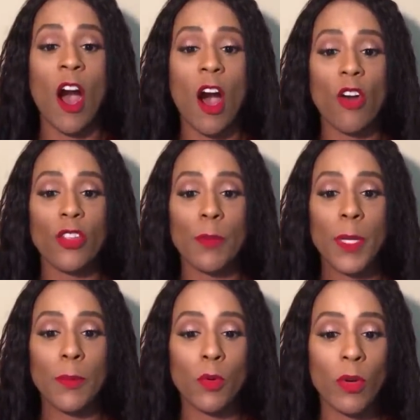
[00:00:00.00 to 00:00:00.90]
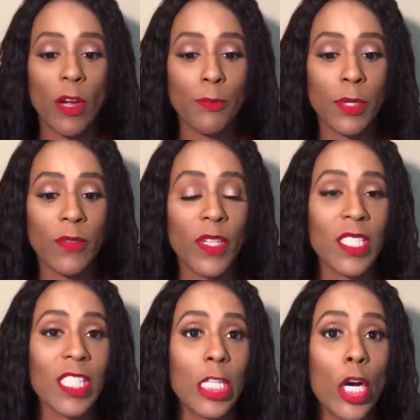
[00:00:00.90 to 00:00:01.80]
All the people who have
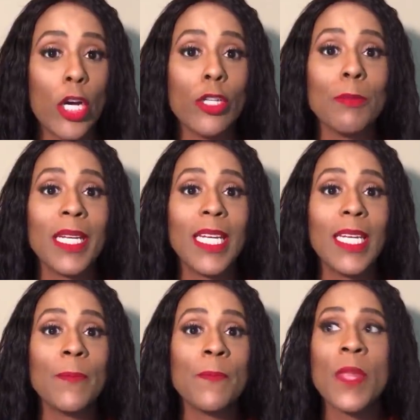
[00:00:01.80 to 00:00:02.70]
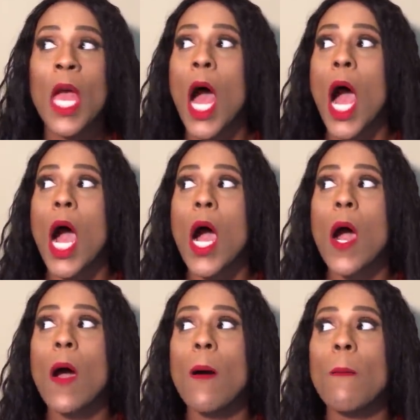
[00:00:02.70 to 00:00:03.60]
previously hurt me
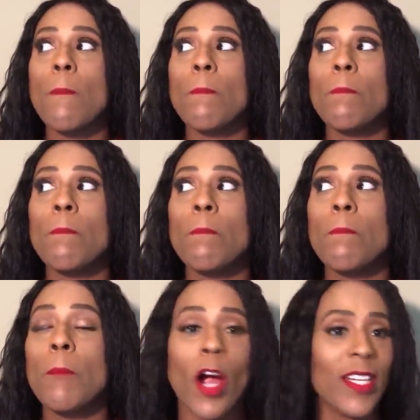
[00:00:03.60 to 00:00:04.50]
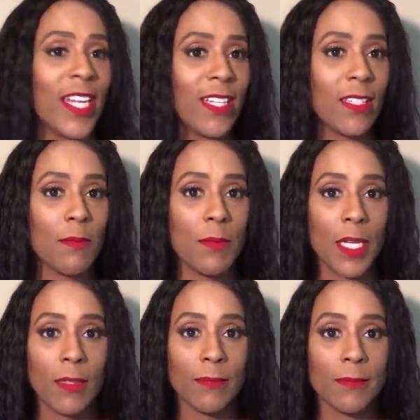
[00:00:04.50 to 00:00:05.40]
are dead to
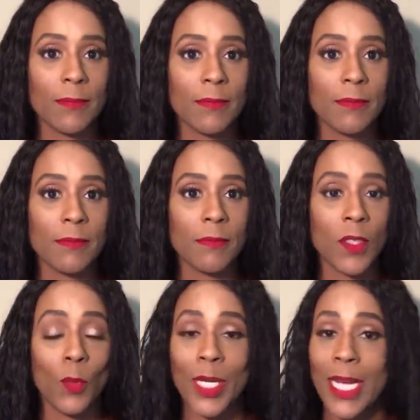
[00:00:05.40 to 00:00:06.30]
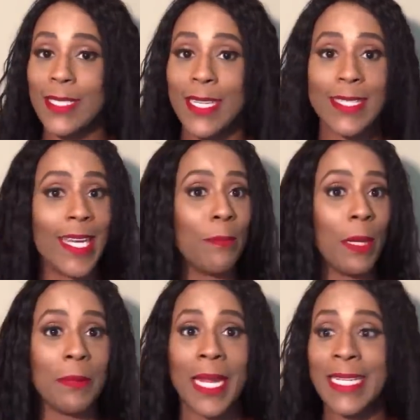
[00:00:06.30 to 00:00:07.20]
me. When I say dead,
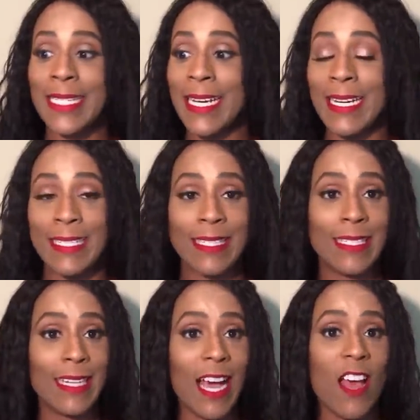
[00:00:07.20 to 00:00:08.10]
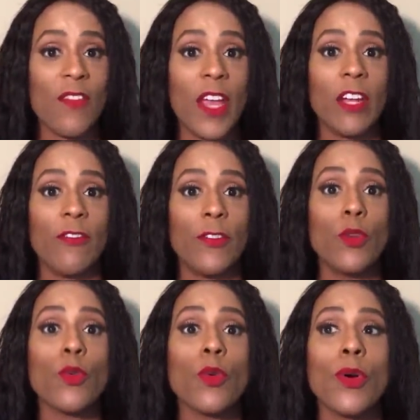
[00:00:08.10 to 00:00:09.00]
baby, they dust. I have had a
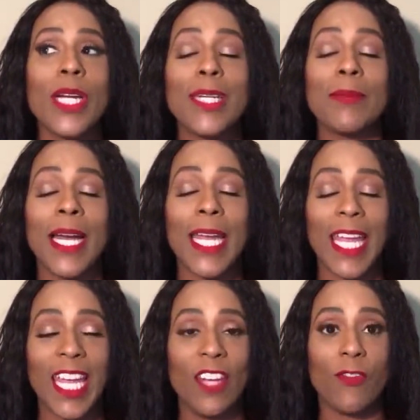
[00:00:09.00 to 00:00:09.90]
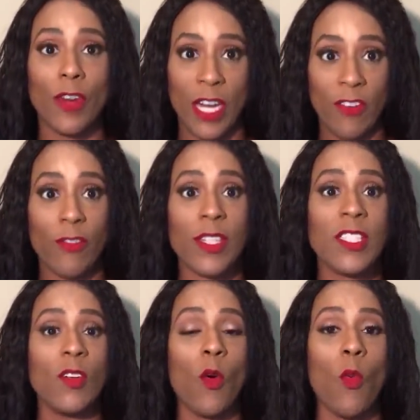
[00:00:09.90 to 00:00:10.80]
funeral in my head for every
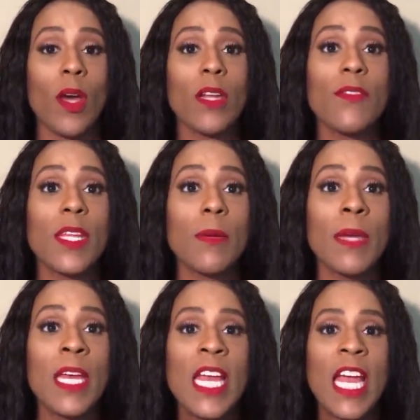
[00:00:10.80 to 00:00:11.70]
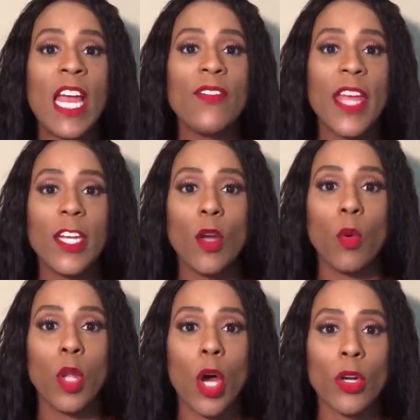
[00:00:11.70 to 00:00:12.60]
single one of them, and they no
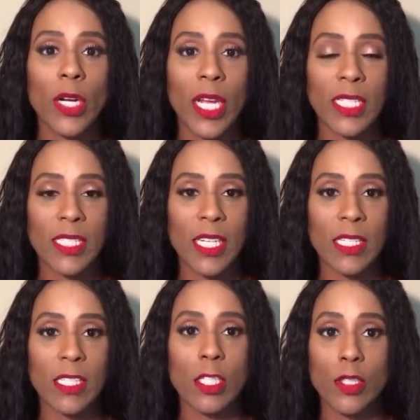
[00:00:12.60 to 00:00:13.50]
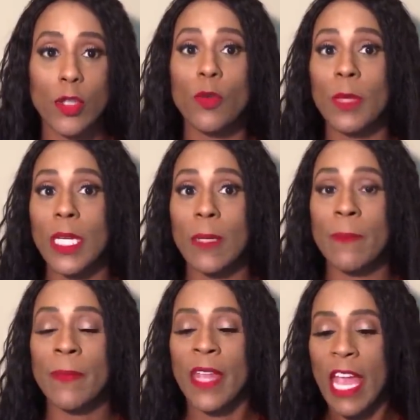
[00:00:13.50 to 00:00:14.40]
longer exist to me.
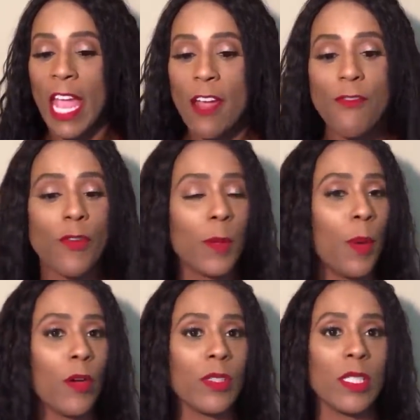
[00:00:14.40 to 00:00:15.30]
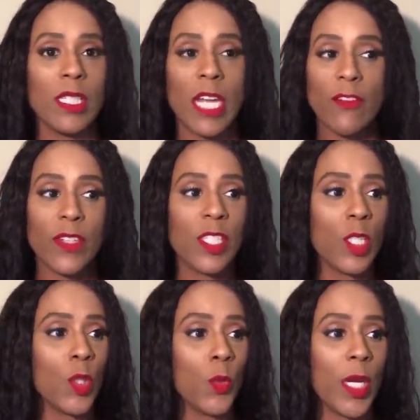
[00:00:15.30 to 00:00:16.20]
Every person, every
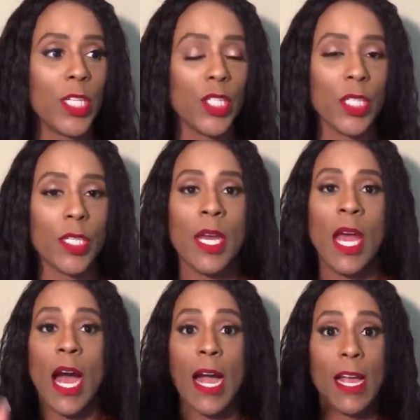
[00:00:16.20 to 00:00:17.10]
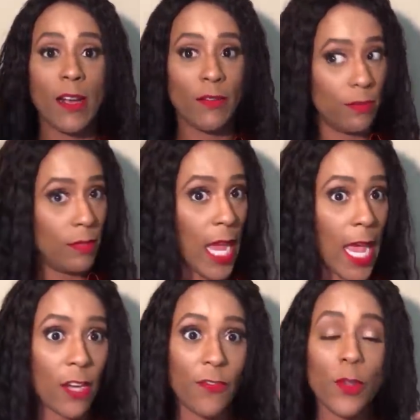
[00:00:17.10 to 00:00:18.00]
situation, I have
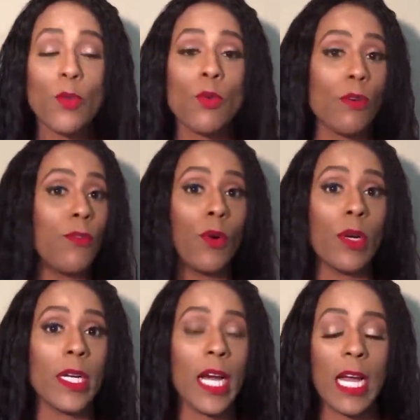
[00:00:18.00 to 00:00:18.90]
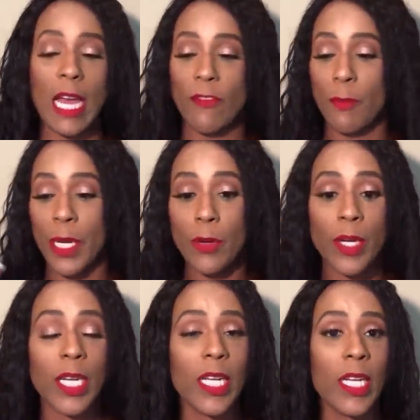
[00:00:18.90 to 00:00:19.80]
had a funeral for it. I have
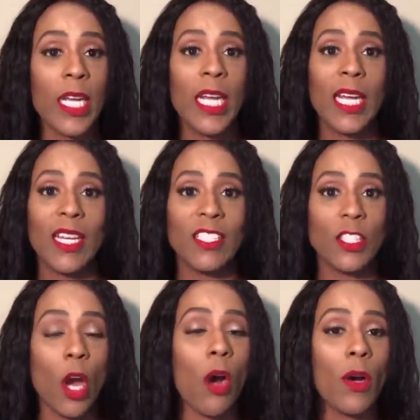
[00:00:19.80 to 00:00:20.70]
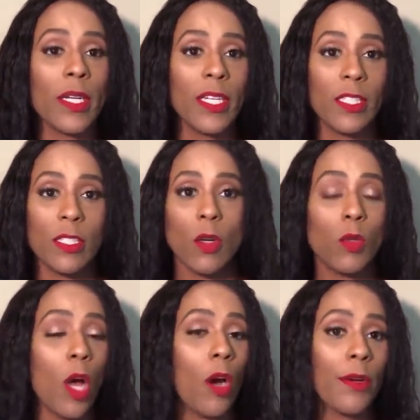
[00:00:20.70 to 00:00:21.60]
buried it. It is gone. It is no
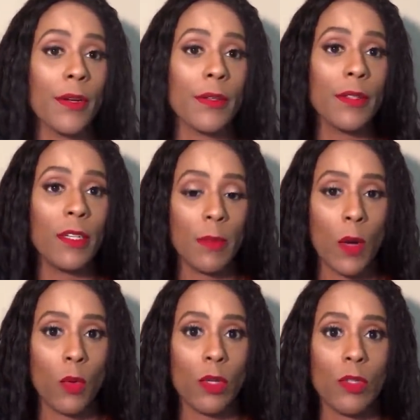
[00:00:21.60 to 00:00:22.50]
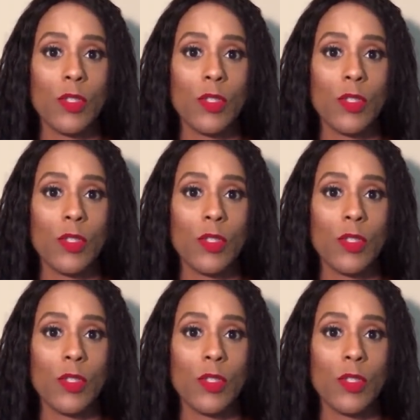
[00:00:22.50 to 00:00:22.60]
longer in my world.